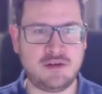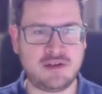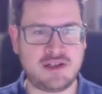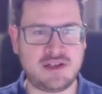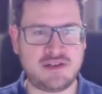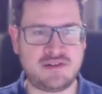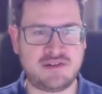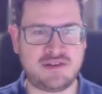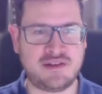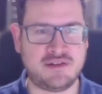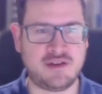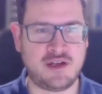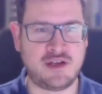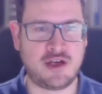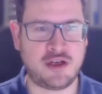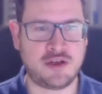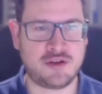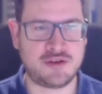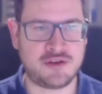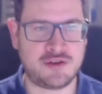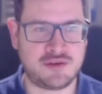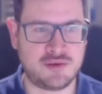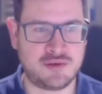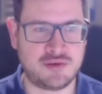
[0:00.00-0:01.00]
this is
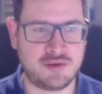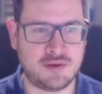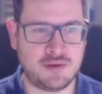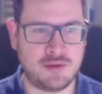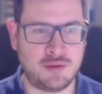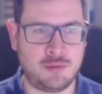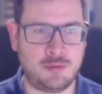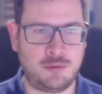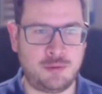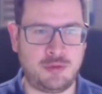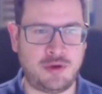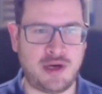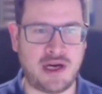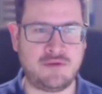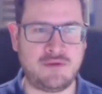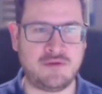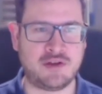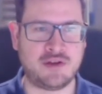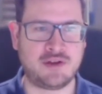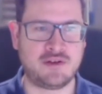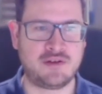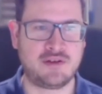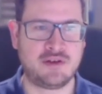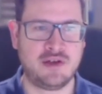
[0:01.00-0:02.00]
not
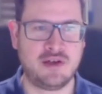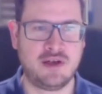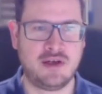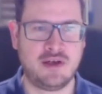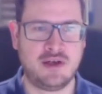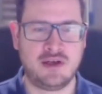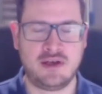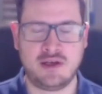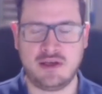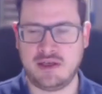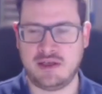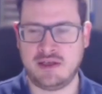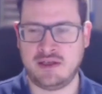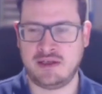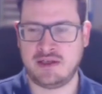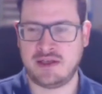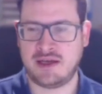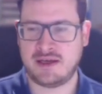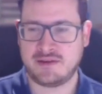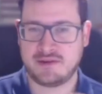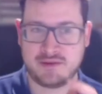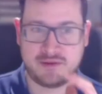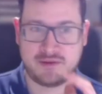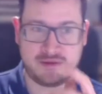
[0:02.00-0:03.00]
private, in
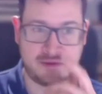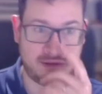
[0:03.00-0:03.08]
that